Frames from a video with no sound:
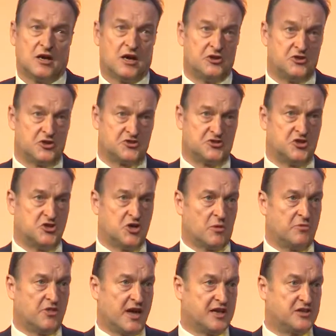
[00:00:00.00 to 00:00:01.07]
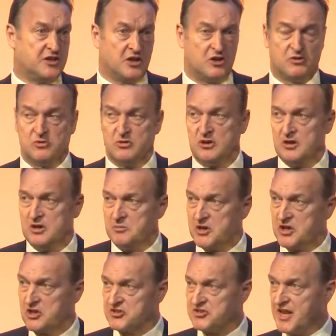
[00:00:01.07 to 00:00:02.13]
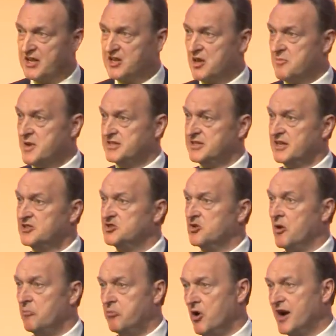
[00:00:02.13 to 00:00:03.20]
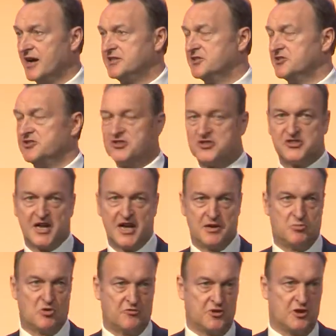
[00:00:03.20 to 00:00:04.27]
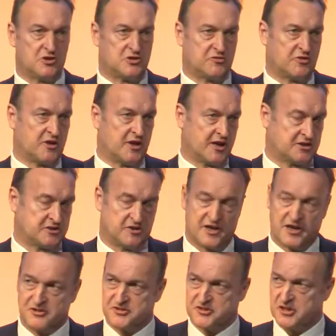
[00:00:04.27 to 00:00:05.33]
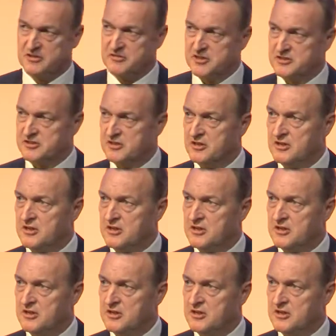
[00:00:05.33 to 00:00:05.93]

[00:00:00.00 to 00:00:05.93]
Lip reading: and does the job they do because they're committed to a bright and sustainable future for the National Health Service.